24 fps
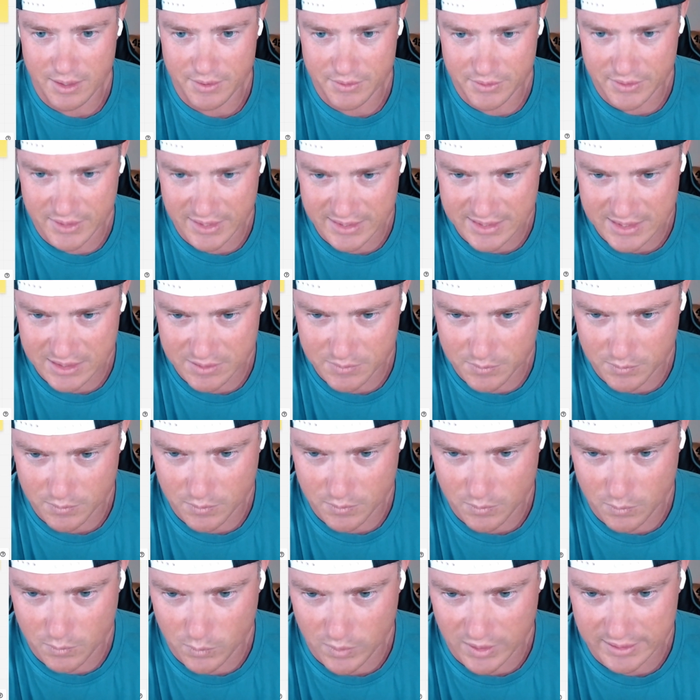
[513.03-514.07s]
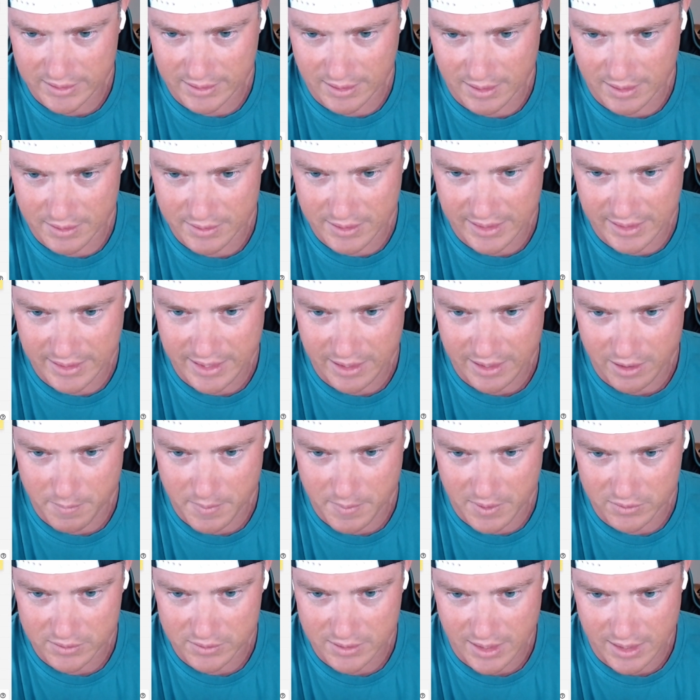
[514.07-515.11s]
This is what they care
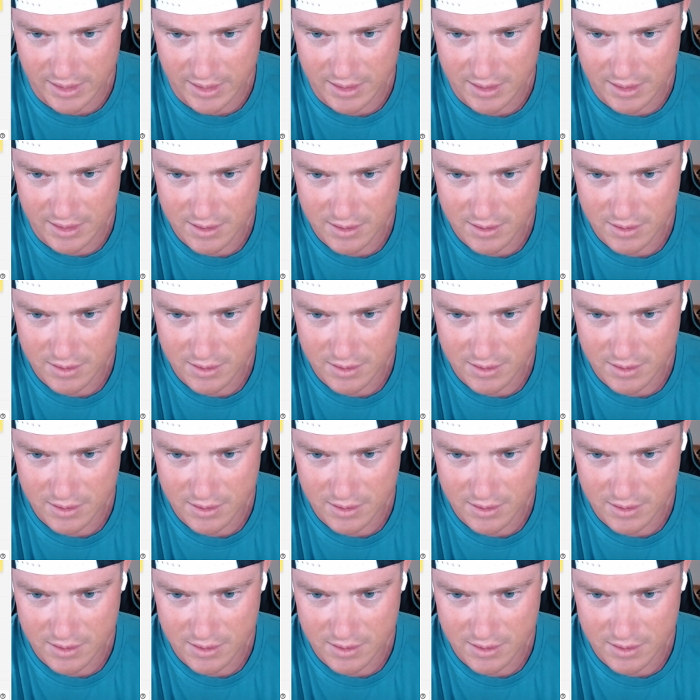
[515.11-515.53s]
about. Okay.